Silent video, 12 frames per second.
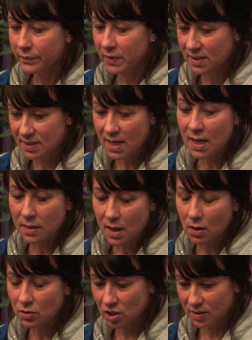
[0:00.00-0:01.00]
staying
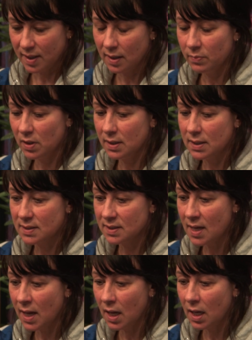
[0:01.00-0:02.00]
there. And just like Amelia's
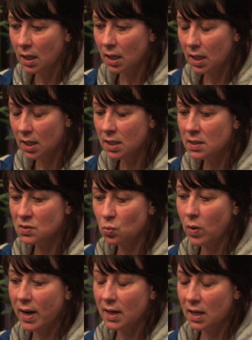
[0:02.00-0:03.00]
saying, he's
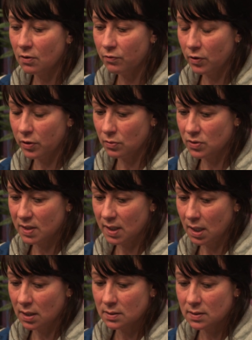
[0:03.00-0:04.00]
waiting for those
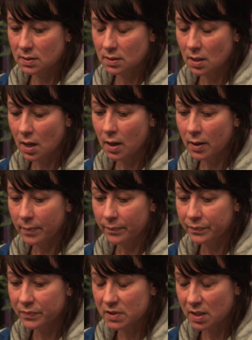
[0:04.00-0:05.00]
things
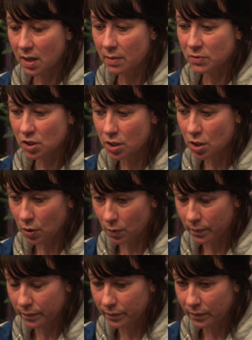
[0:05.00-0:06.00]
to come to
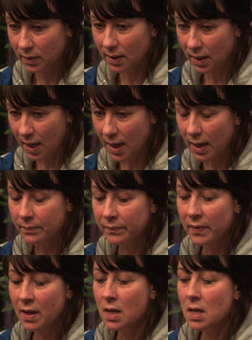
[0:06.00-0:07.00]
you. Okay.
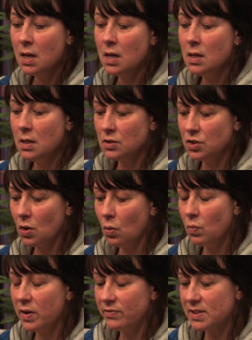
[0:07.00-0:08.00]

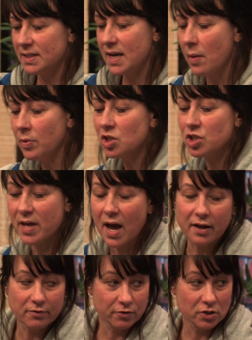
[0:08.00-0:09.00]
So we've established
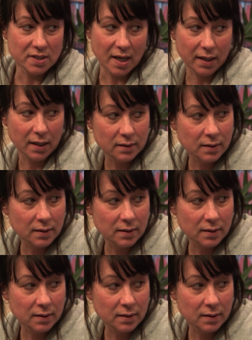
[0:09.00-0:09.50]
that for a second.